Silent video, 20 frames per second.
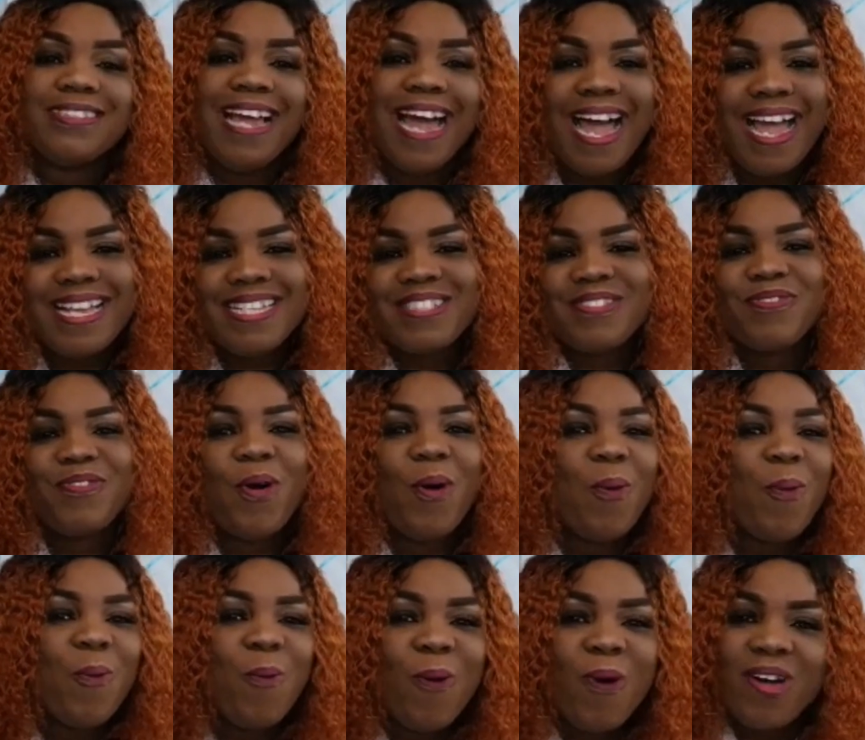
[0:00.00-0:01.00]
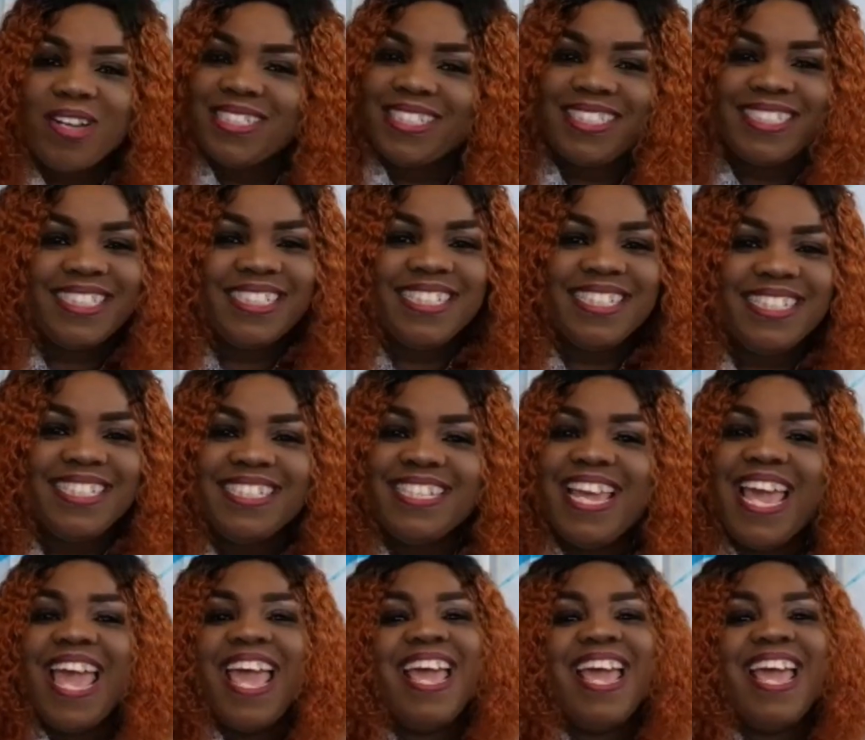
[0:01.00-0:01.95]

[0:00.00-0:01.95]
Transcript: guys, for watching.